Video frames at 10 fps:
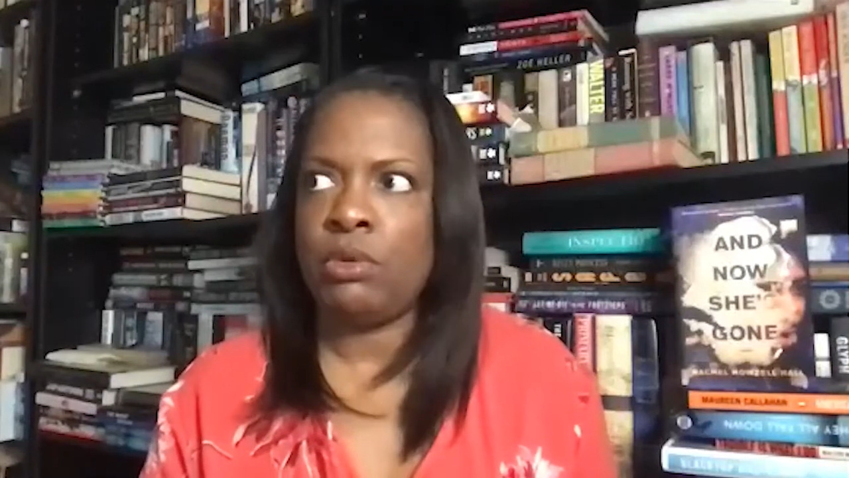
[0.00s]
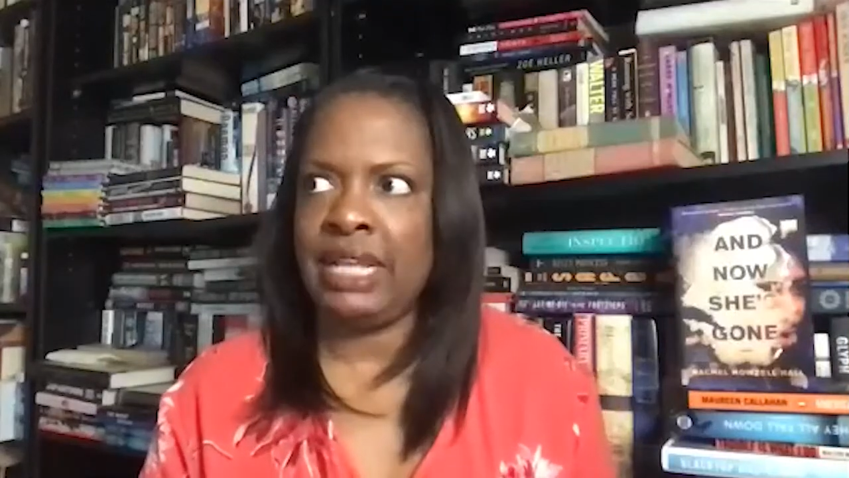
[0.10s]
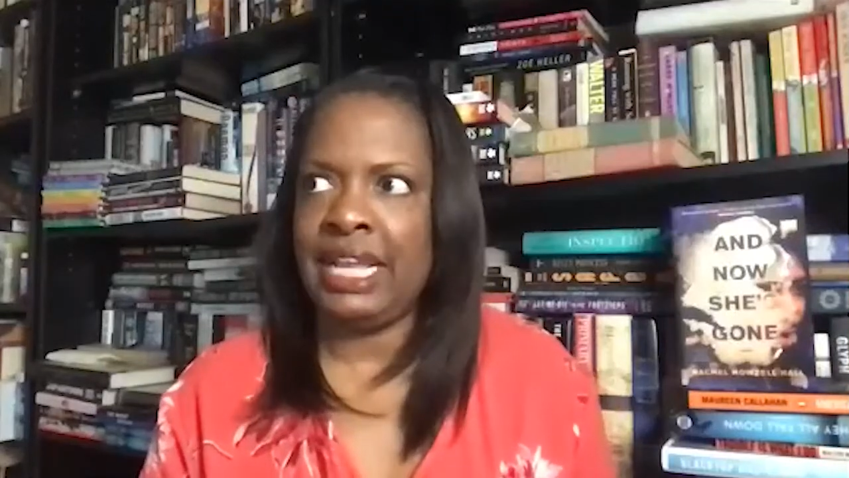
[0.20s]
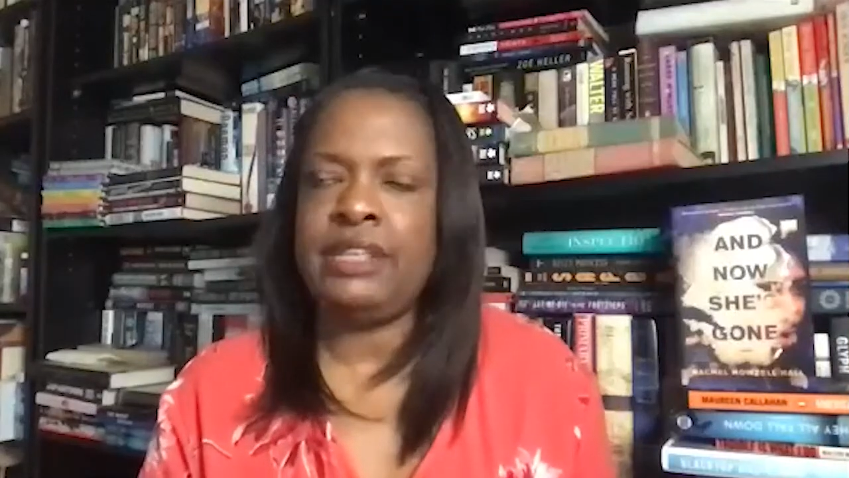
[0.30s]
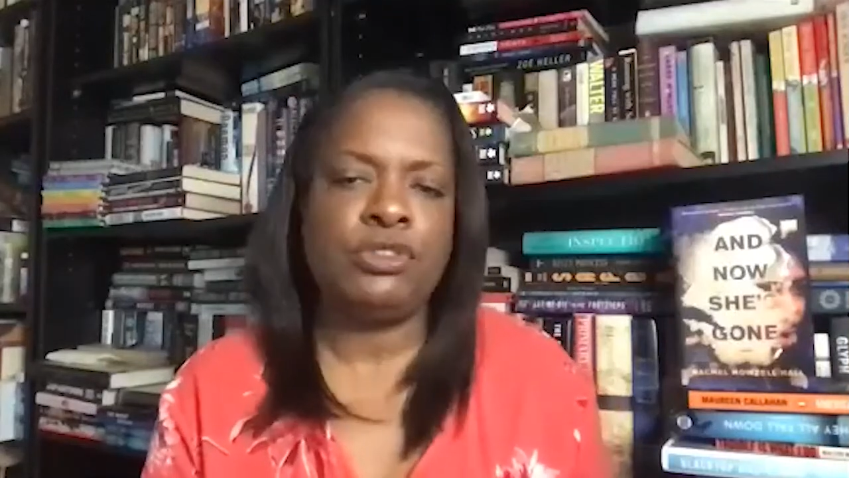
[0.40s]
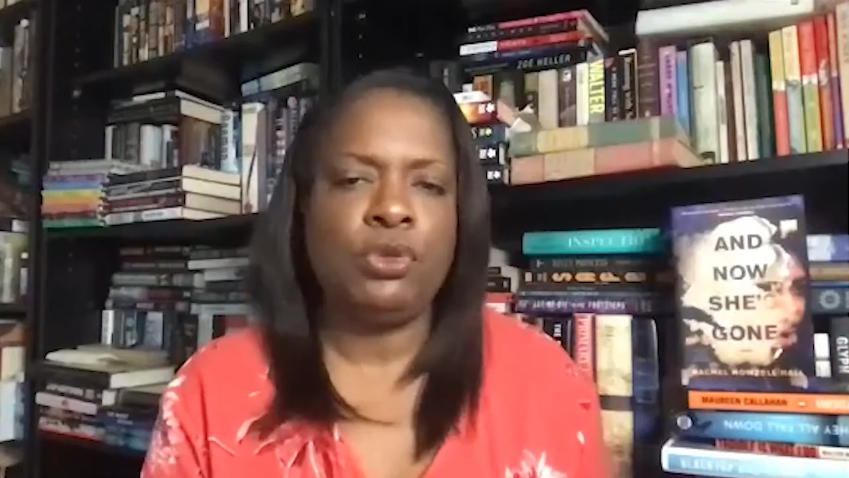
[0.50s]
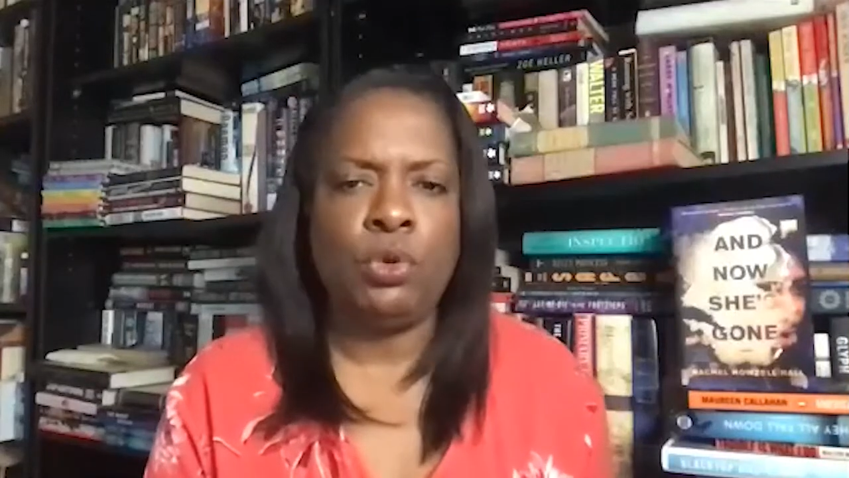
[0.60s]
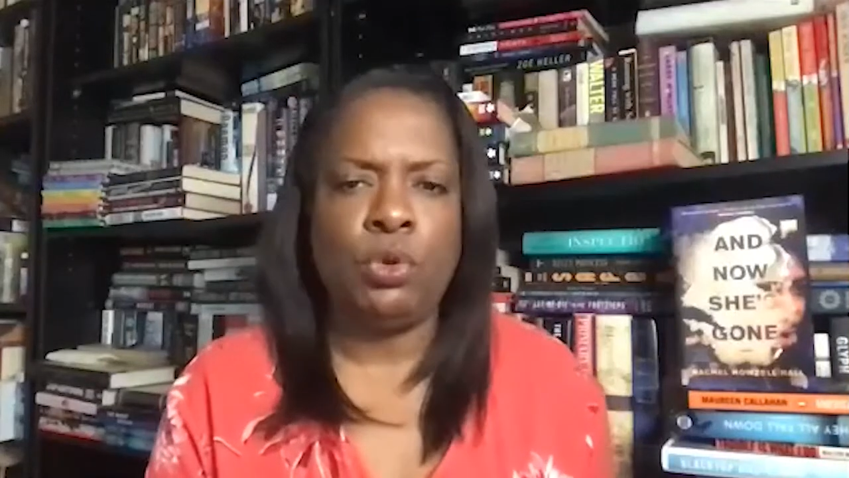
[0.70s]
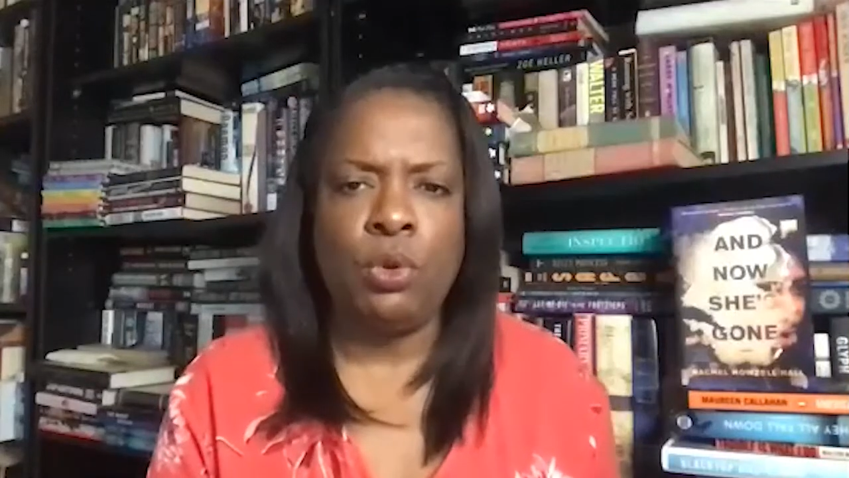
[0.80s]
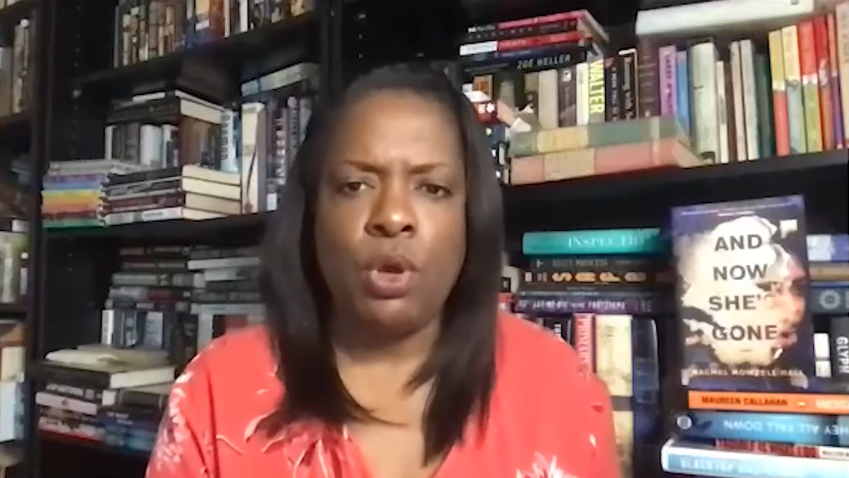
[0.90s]
or
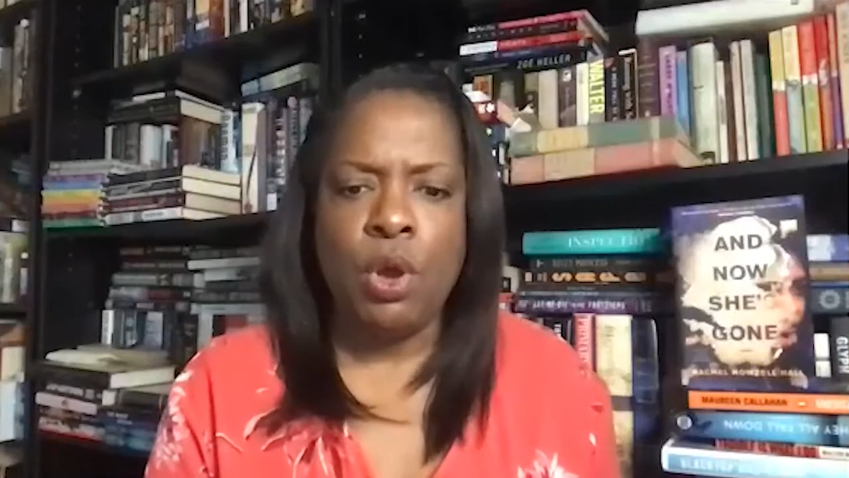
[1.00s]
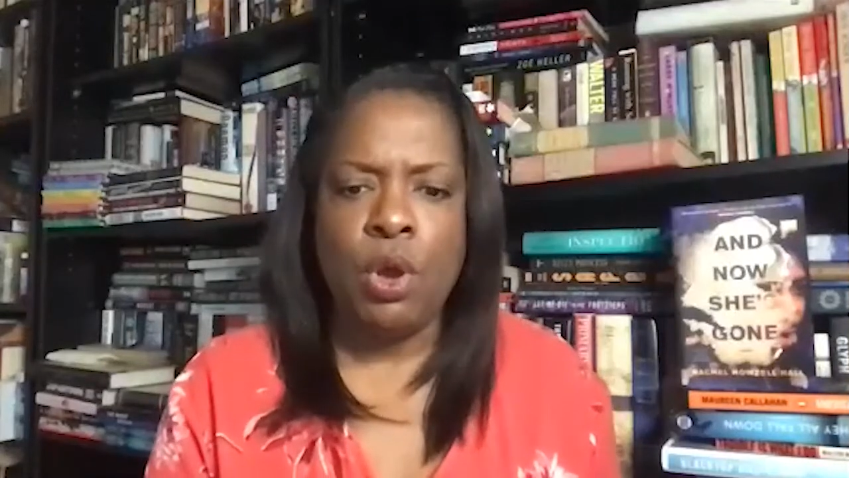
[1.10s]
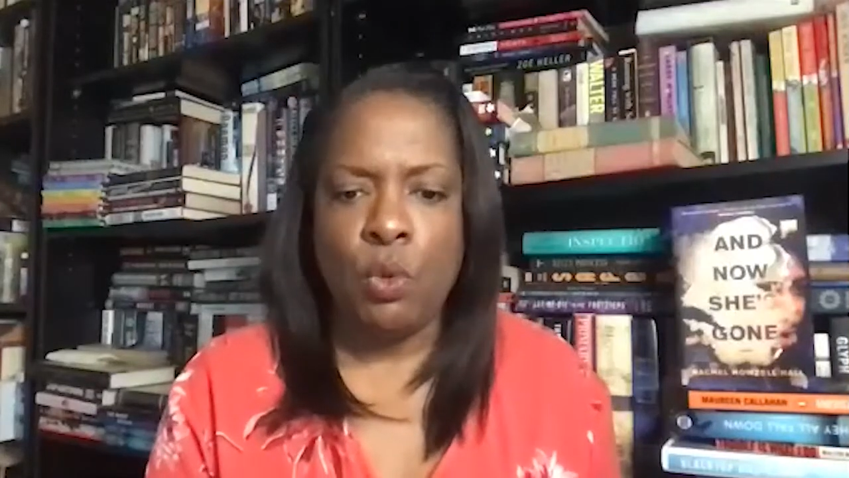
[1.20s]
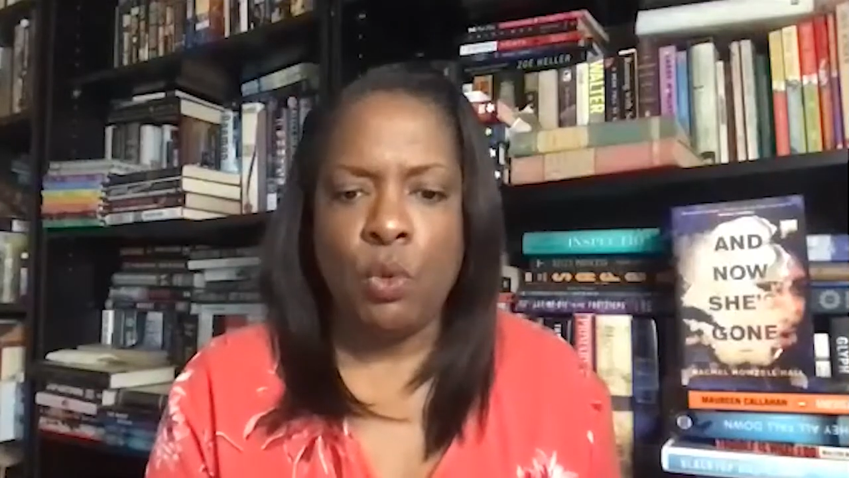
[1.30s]
related to